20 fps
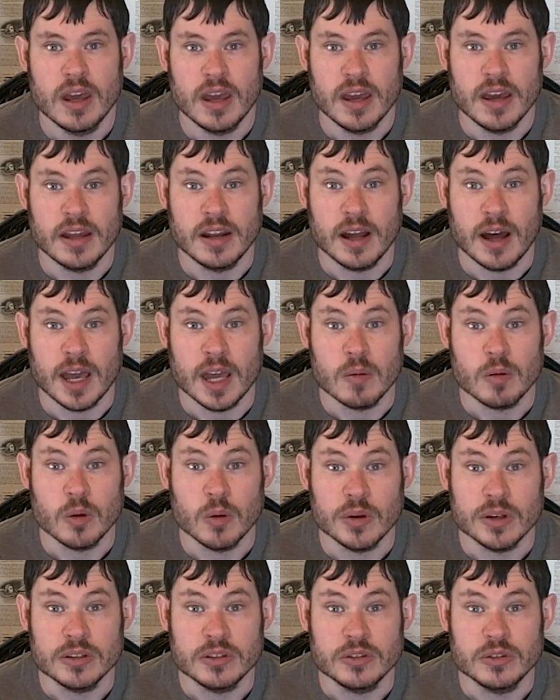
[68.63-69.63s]
And I'm
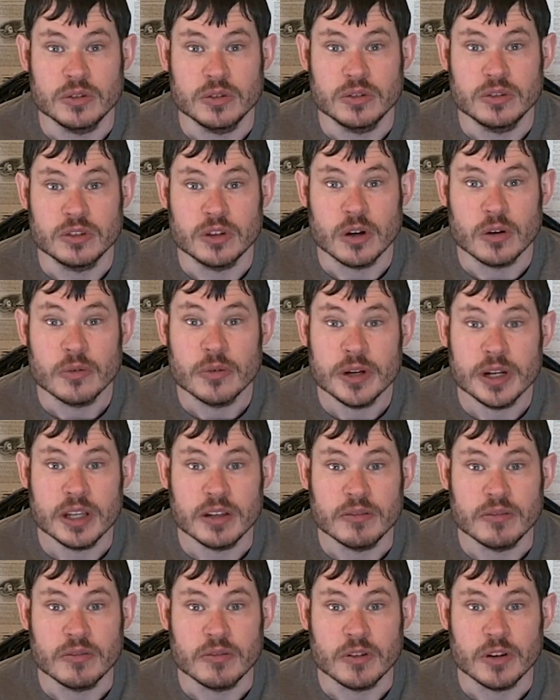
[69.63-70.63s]
going to start
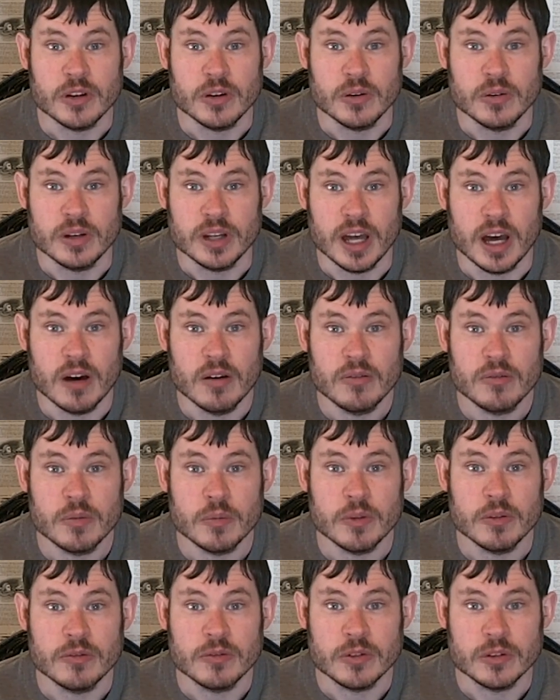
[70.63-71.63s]
reading for you now
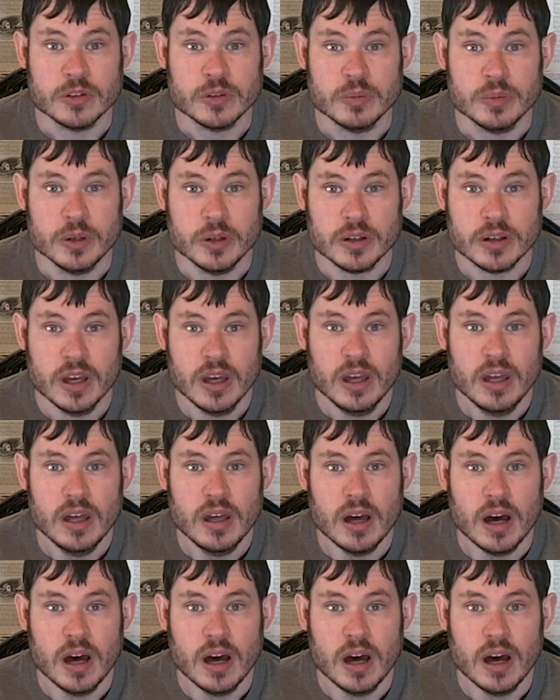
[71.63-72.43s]
from the first book